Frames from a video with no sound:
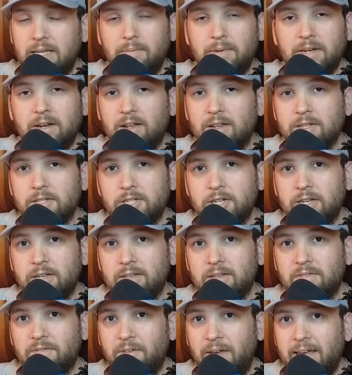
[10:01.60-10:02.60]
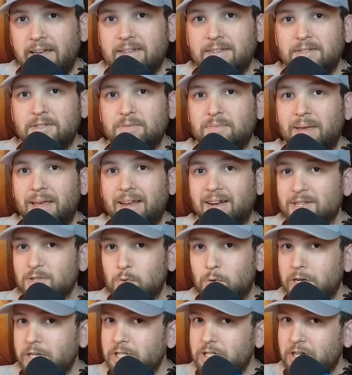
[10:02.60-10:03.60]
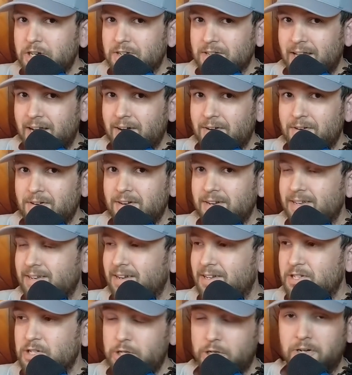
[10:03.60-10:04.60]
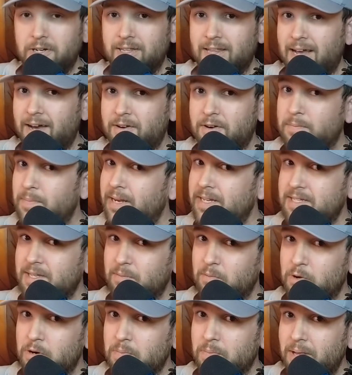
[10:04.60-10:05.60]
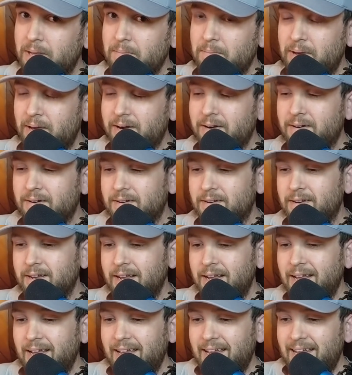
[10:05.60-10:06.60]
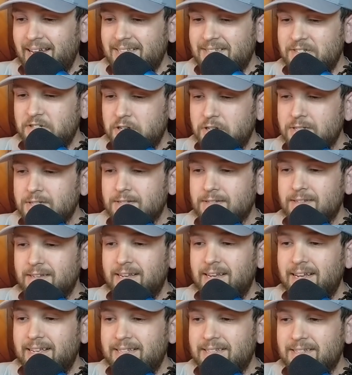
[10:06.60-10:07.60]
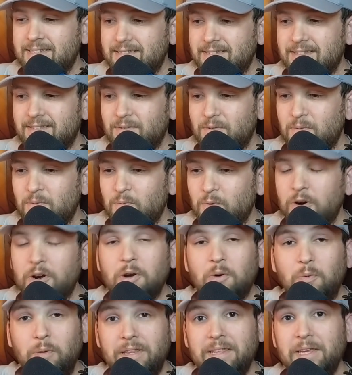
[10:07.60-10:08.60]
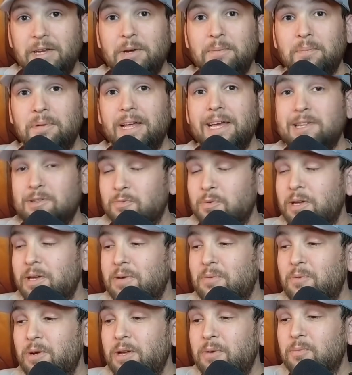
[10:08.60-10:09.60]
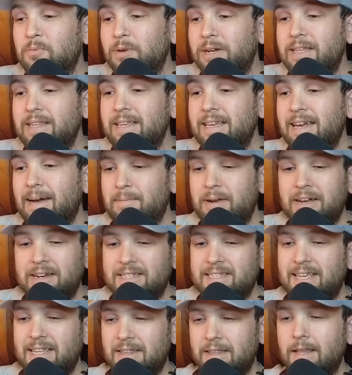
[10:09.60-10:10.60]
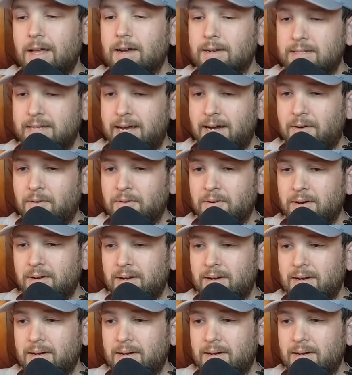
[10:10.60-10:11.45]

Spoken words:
team acknowledging the fans make us want to cheer louder, and us cheering louder makes them want to play better. And it's just, we're in a really good place. We really, I'm not going to say lucked out,